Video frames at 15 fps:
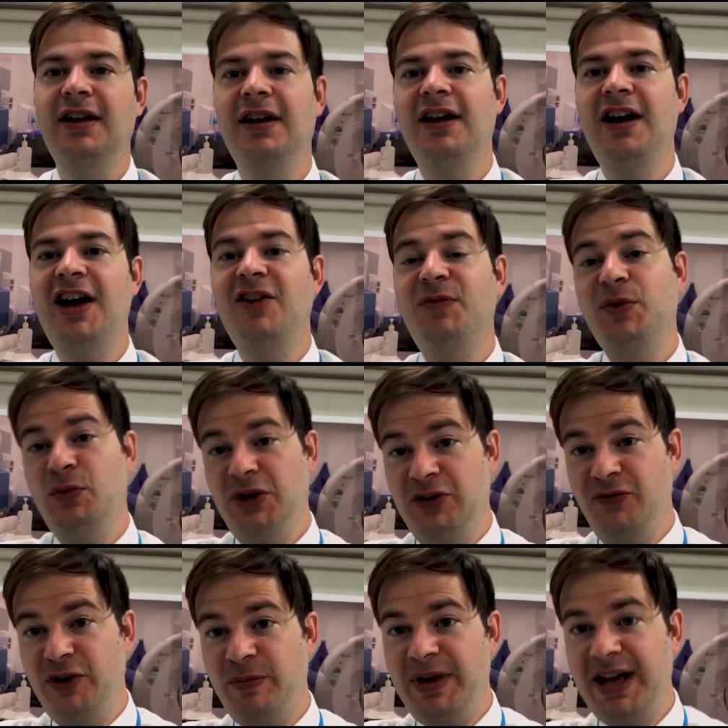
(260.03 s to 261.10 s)
I've been working
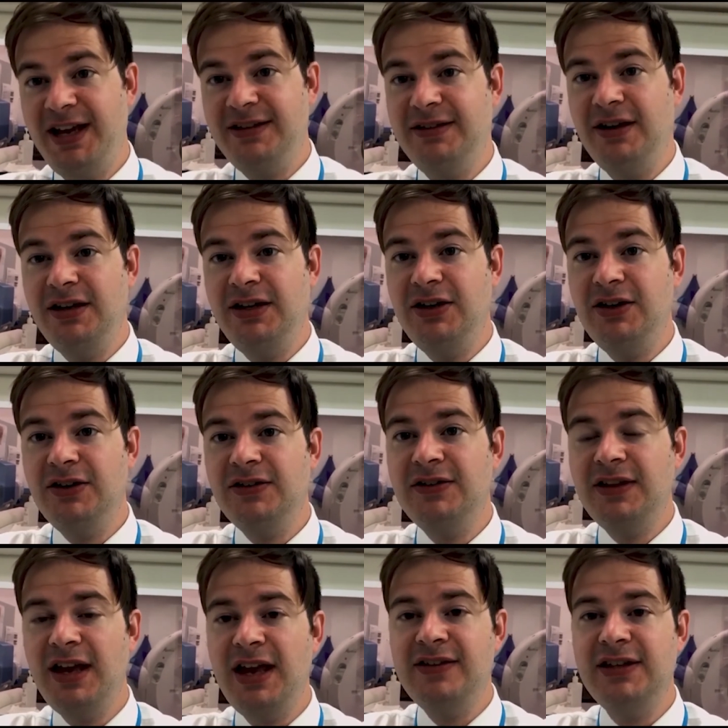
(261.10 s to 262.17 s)
for the past 9 years
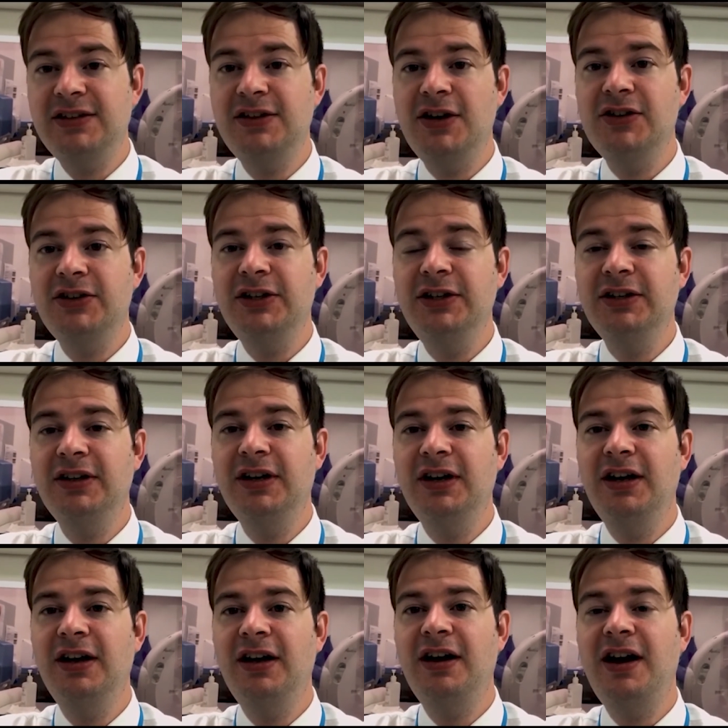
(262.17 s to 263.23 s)
as a doctor.
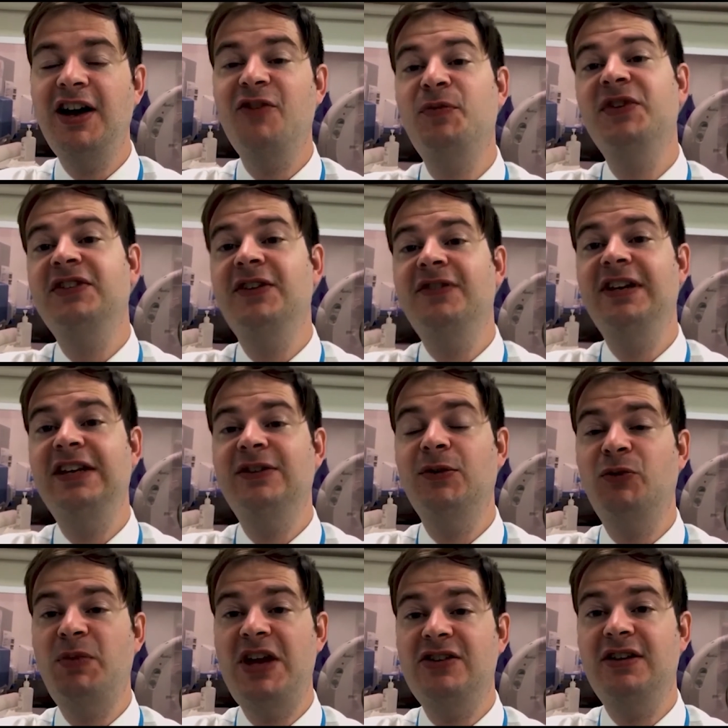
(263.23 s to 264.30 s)
I specifically so
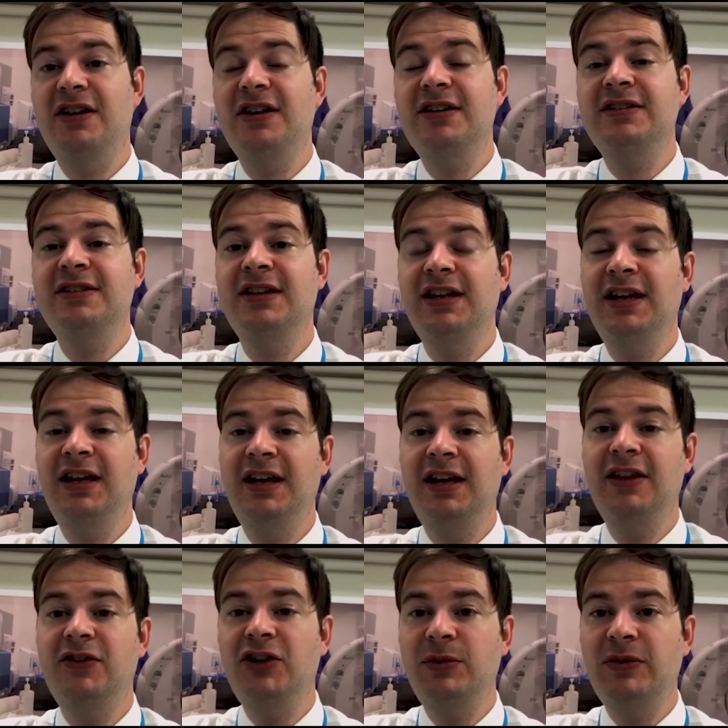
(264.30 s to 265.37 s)
specialised in
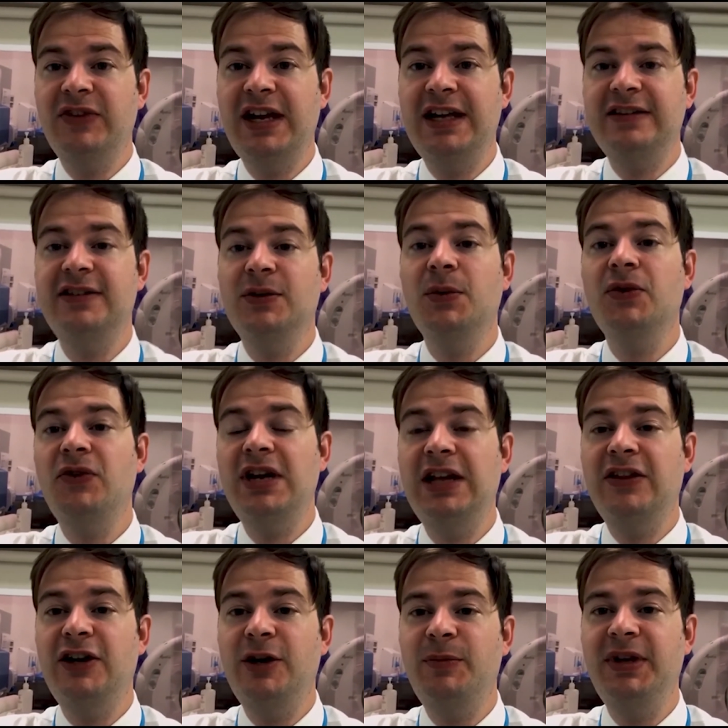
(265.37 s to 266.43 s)
the treatment of cancer with
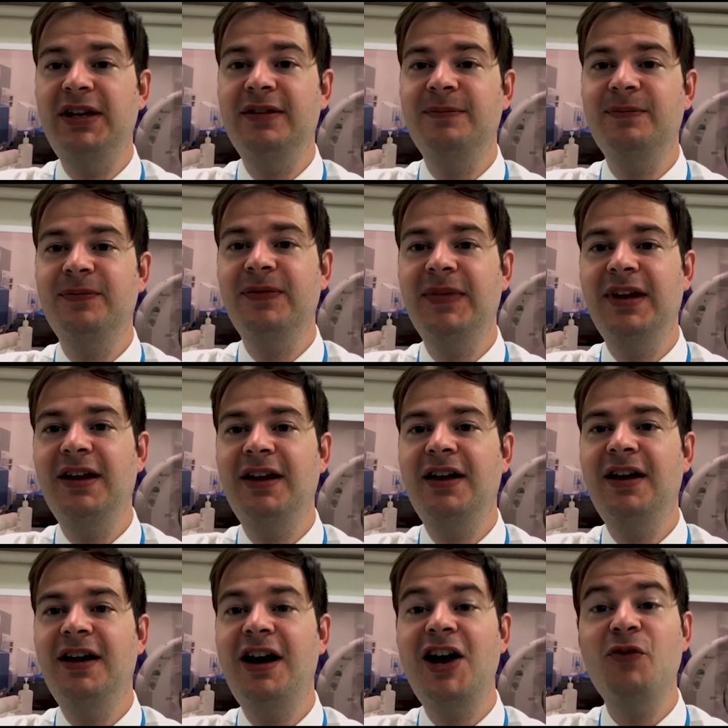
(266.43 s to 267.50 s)
radiotherapy.
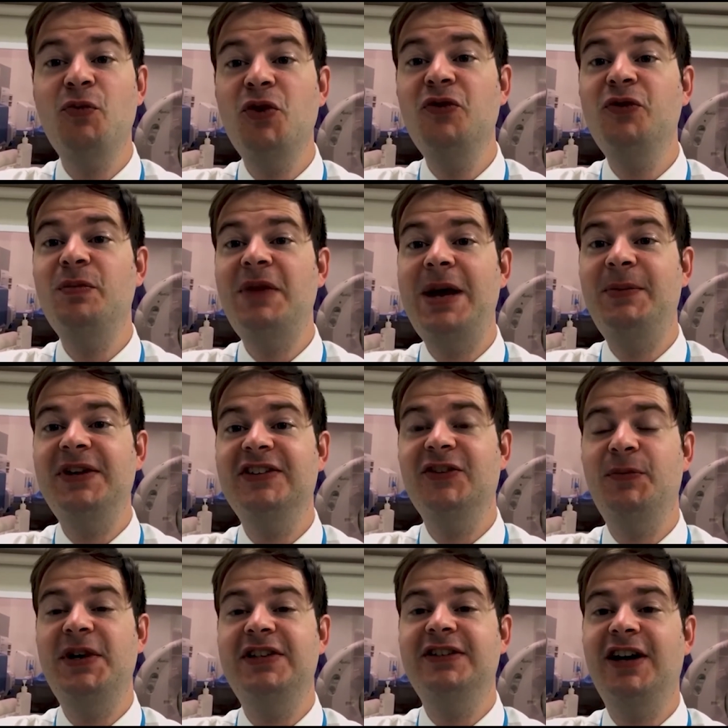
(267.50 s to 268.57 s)
I have wonderful memories of
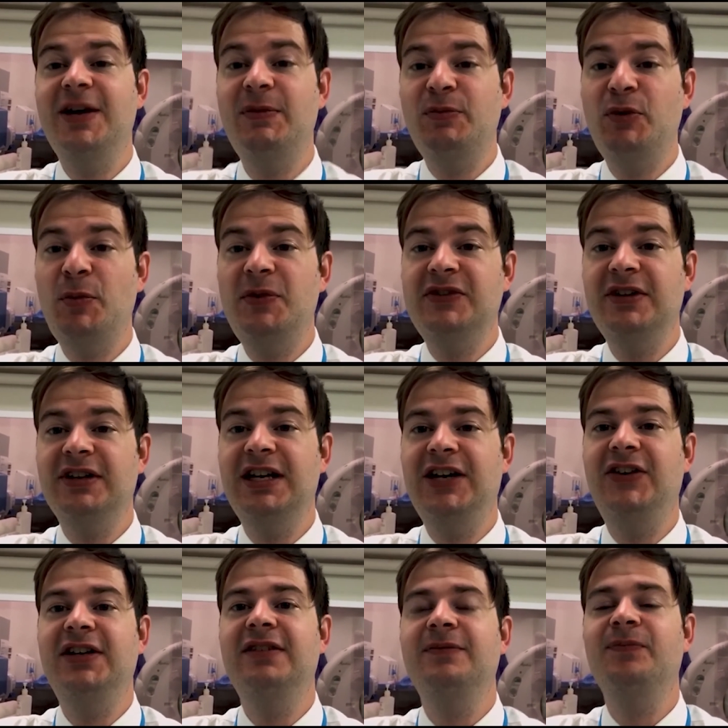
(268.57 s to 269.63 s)
my time at Pupils3
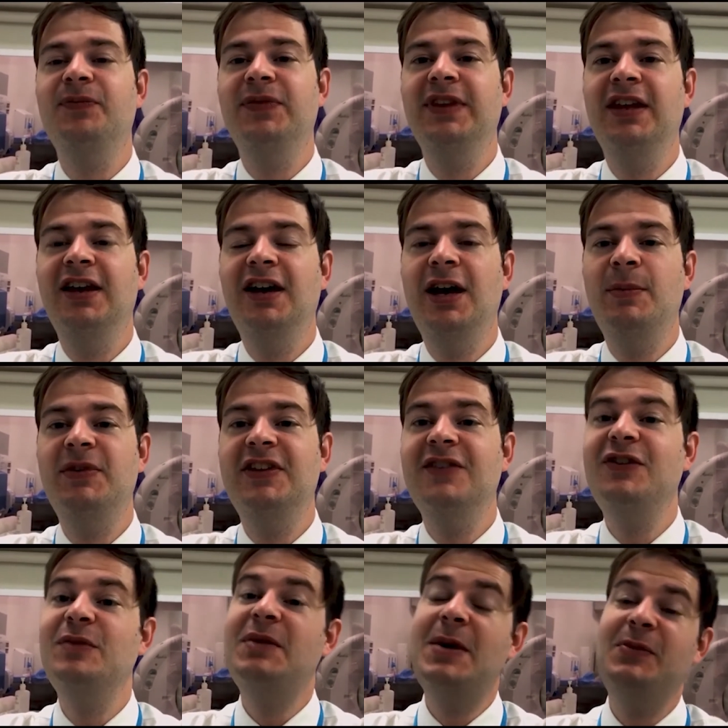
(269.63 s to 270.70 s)
Ciarán. I
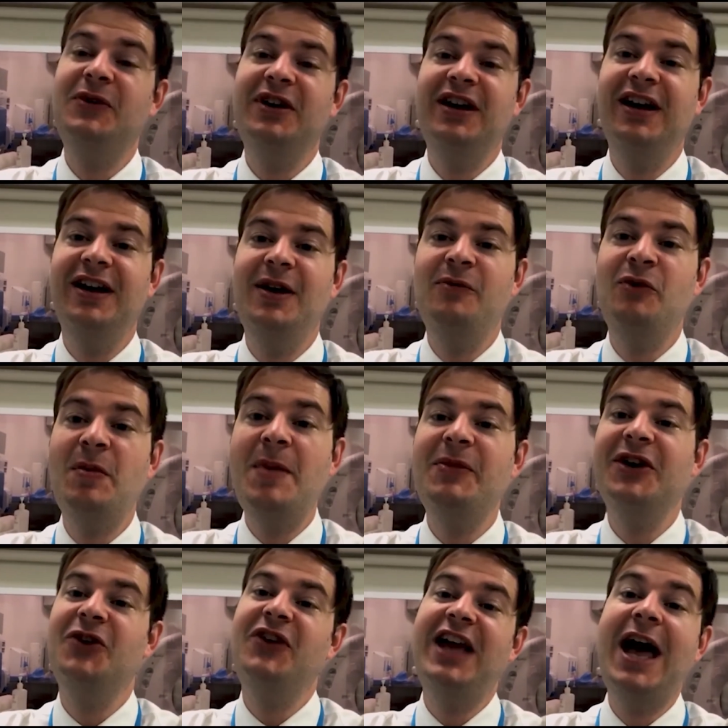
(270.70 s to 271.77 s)
specifically remember a
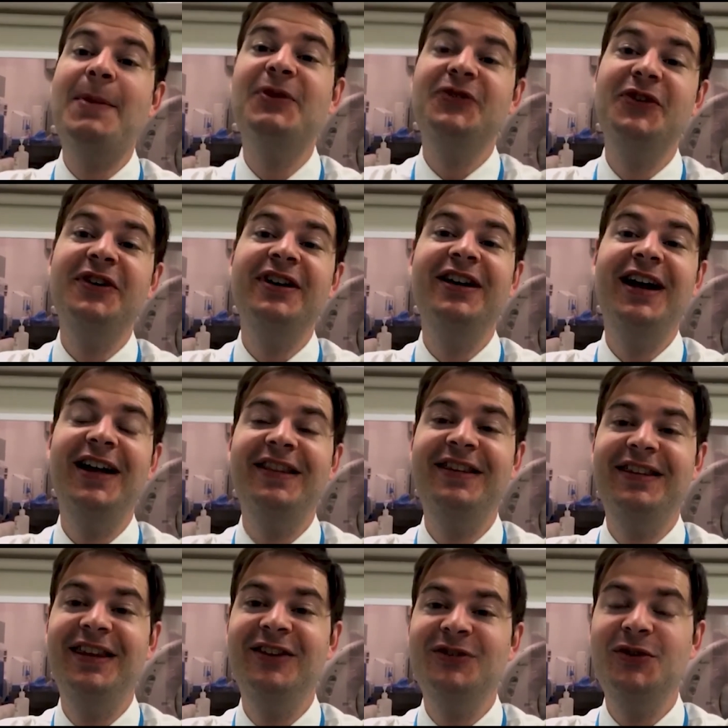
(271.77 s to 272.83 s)
great atmosphere at
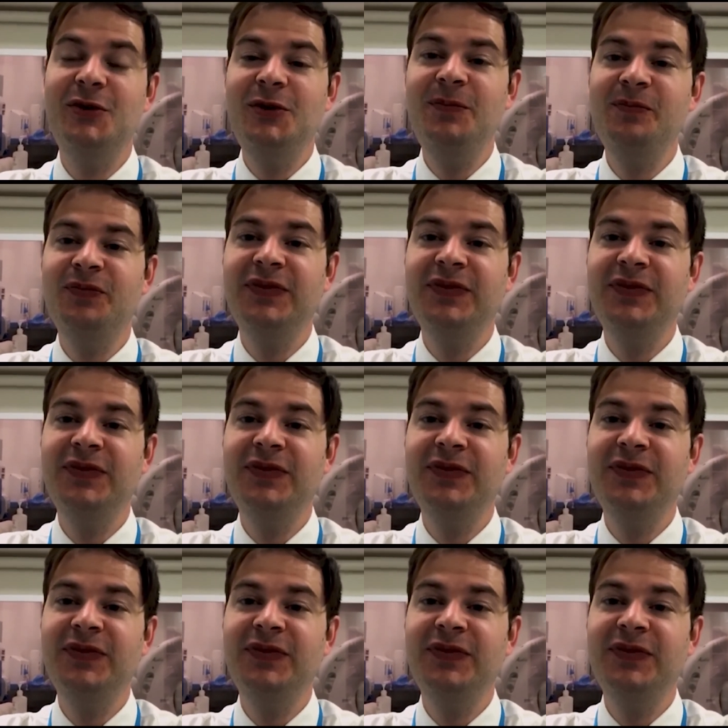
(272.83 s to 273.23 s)
the school.